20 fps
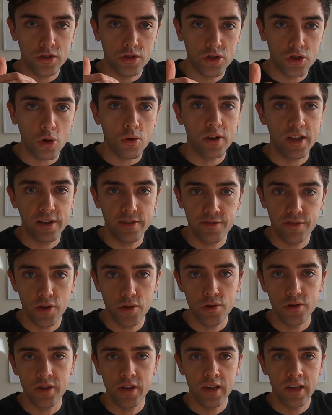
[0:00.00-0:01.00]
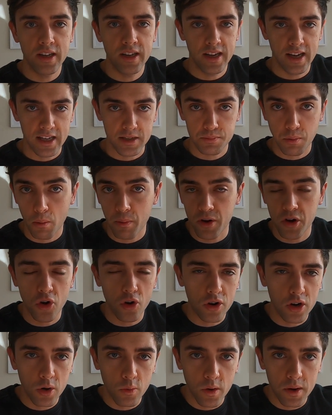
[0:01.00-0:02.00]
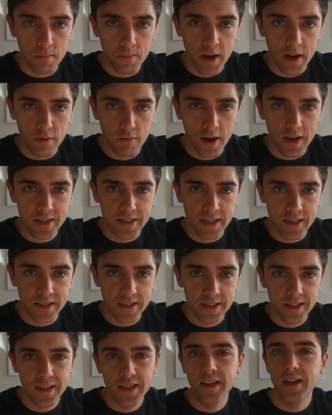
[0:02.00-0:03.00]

donkey food, it's probably not going to win many races.